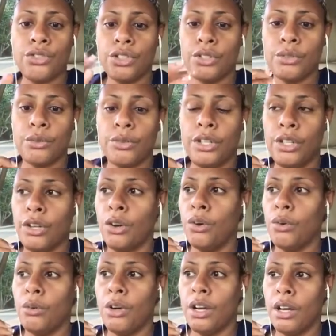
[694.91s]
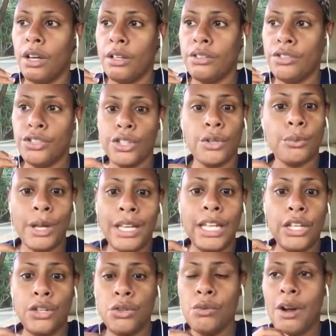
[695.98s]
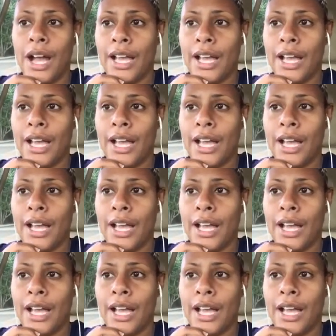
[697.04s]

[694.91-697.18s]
generating new